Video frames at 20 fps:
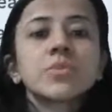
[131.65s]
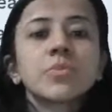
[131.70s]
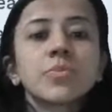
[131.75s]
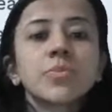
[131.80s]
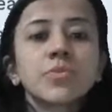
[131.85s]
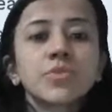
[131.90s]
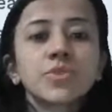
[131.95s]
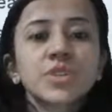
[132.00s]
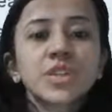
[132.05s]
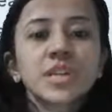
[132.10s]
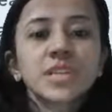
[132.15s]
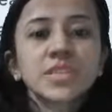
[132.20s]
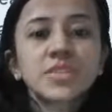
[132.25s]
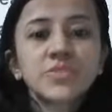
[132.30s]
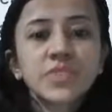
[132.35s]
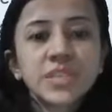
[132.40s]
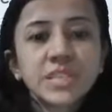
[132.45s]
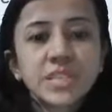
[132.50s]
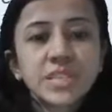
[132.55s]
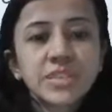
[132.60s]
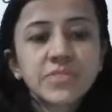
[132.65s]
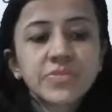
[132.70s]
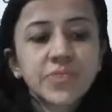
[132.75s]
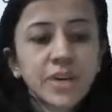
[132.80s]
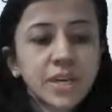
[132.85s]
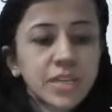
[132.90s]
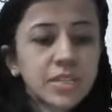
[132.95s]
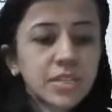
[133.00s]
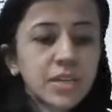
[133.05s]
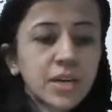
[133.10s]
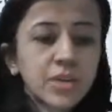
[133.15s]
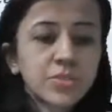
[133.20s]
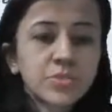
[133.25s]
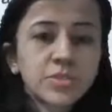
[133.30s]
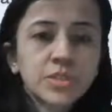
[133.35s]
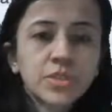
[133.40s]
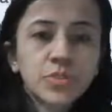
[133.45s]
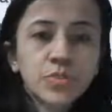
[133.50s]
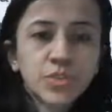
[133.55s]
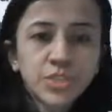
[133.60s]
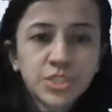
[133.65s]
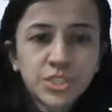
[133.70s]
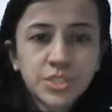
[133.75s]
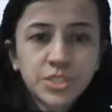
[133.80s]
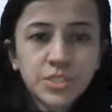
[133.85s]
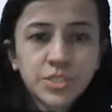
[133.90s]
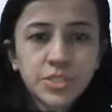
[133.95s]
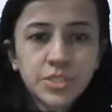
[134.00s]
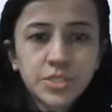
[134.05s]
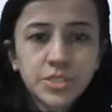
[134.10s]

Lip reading: more than 25,000 questions.